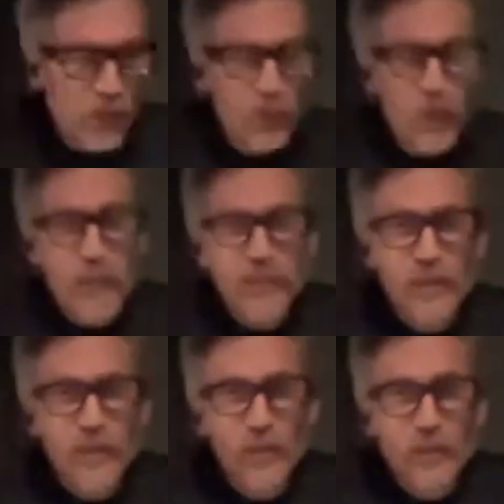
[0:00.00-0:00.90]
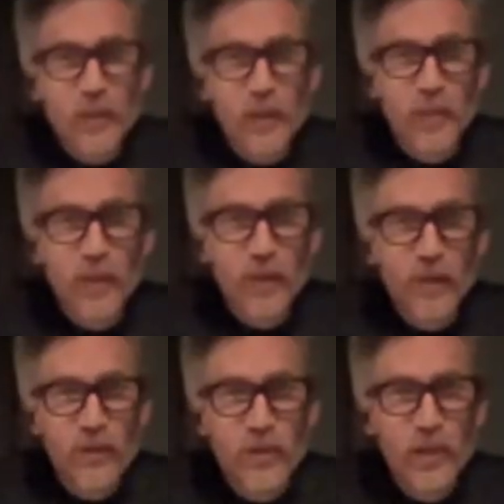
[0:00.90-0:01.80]
realize that there was like
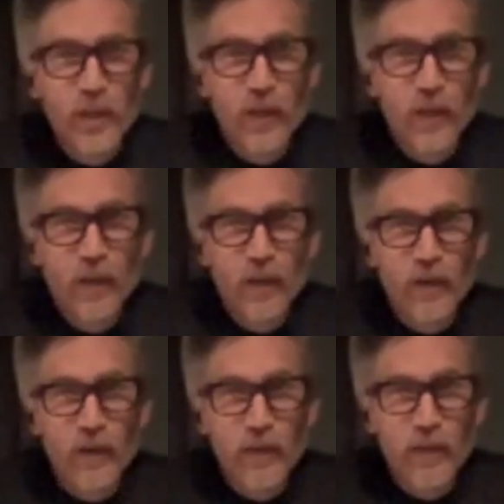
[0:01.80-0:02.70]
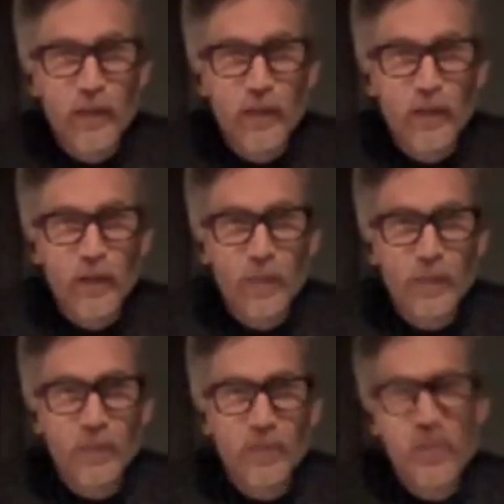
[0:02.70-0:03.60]
better shit out there. You know, I
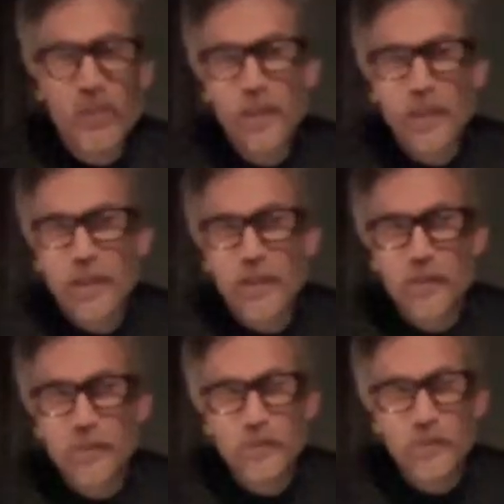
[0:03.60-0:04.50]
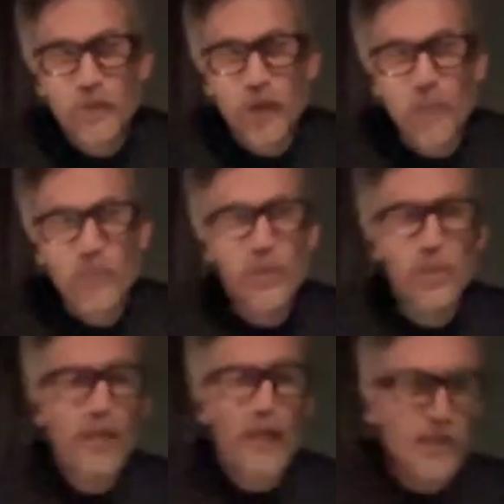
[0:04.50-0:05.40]
mean, you see like I would
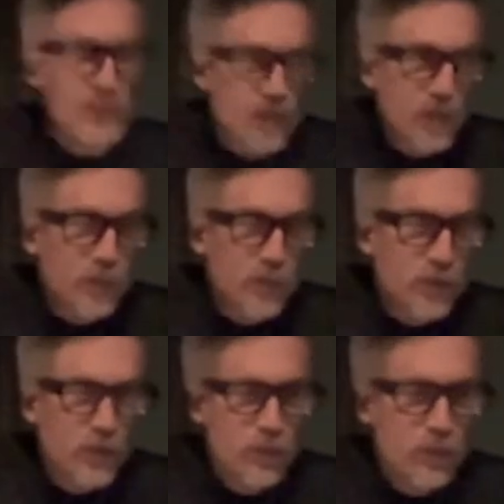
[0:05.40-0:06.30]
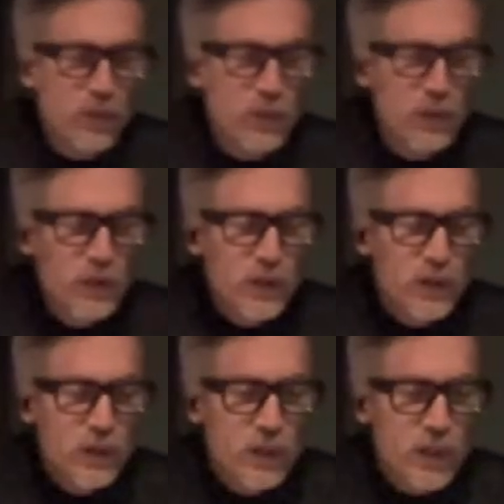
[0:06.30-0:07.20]
see bands come through.
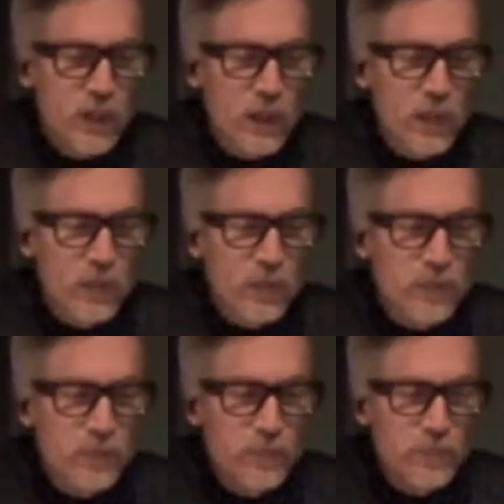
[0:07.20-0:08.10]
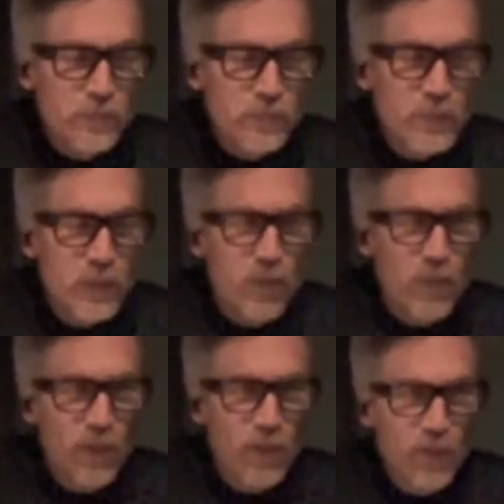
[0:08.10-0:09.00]
Um, they
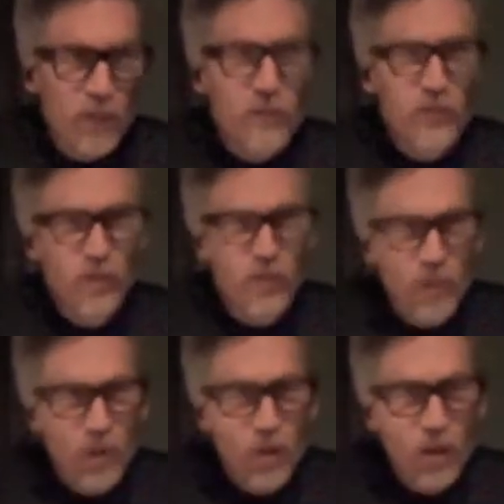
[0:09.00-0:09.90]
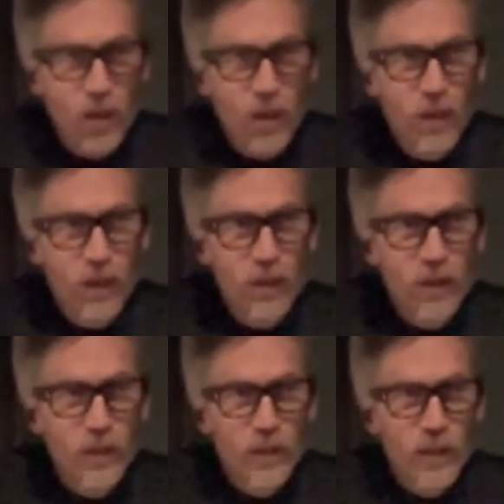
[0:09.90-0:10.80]
would have like Sonar
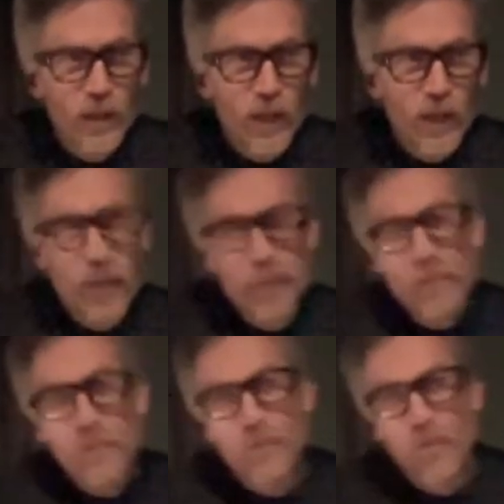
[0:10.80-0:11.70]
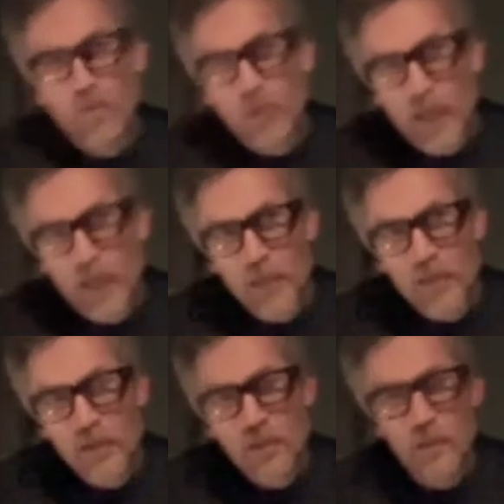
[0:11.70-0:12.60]
and maybe some
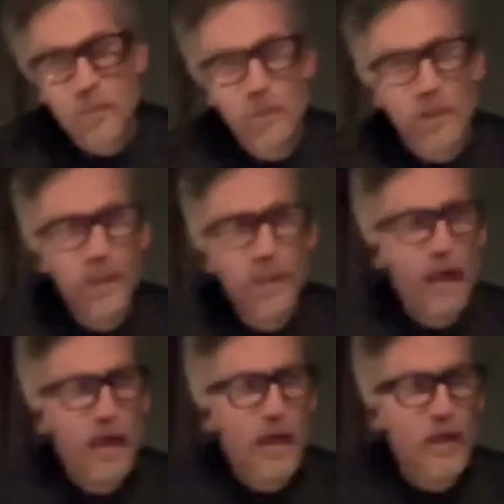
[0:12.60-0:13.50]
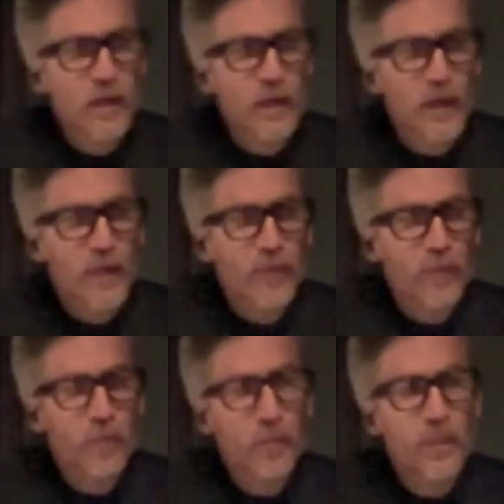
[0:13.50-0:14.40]
Gretsch or something like that. And like for
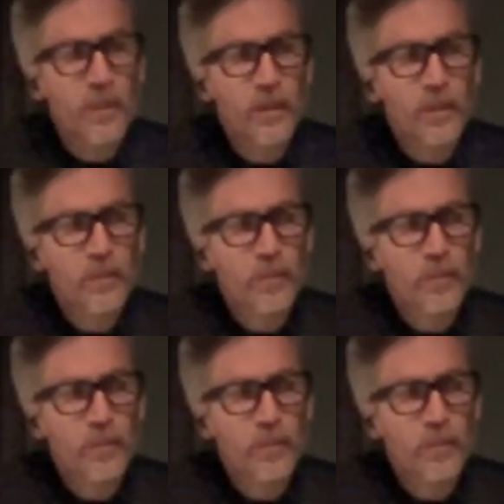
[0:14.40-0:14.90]
me, the